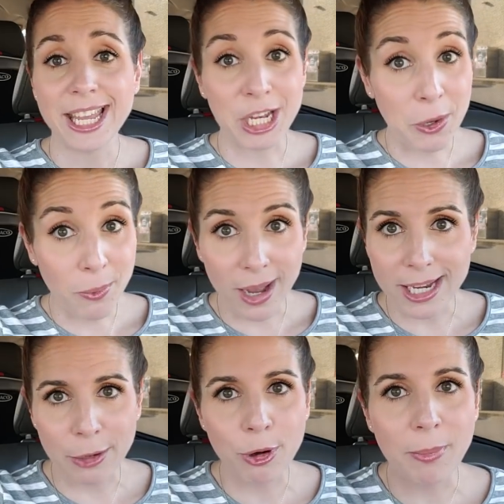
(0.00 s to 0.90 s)
You know
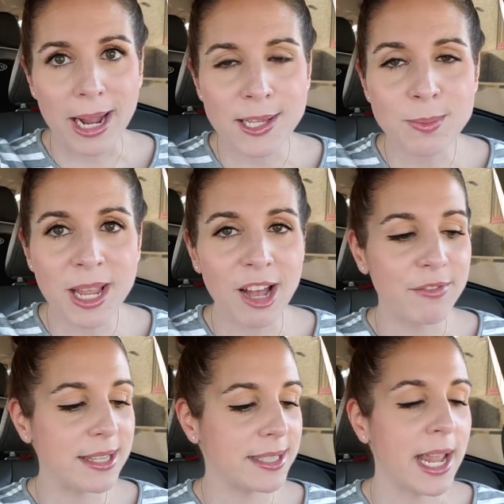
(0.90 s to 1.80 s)
what? It reminds me
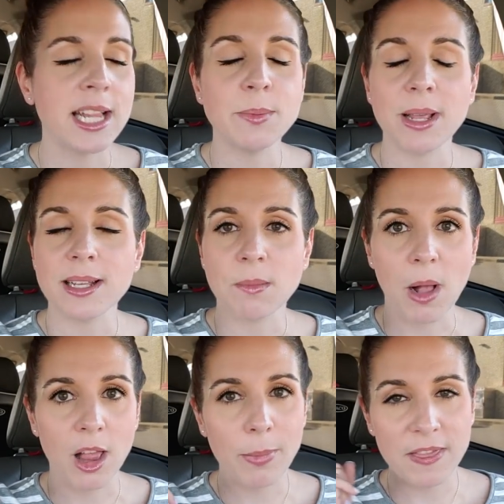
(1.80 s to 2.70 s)
of the Saints because I'm
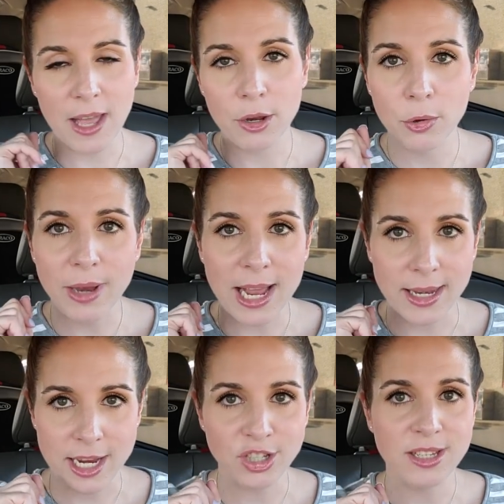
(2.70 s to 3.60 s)
all about that Who Dat
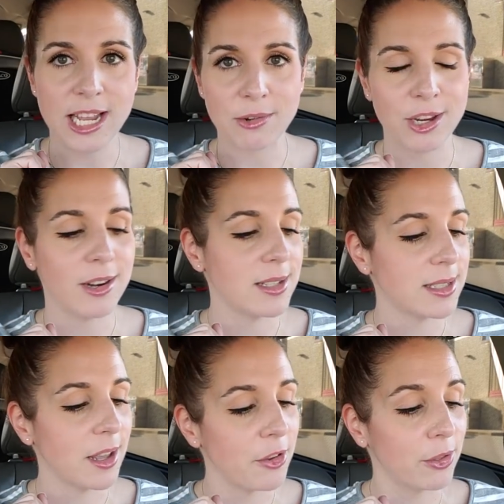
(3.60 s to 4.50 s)
Nation down here in
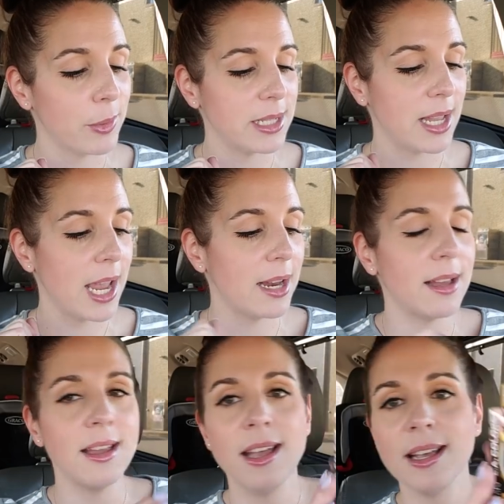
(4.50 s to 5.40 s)
southern Louisiana.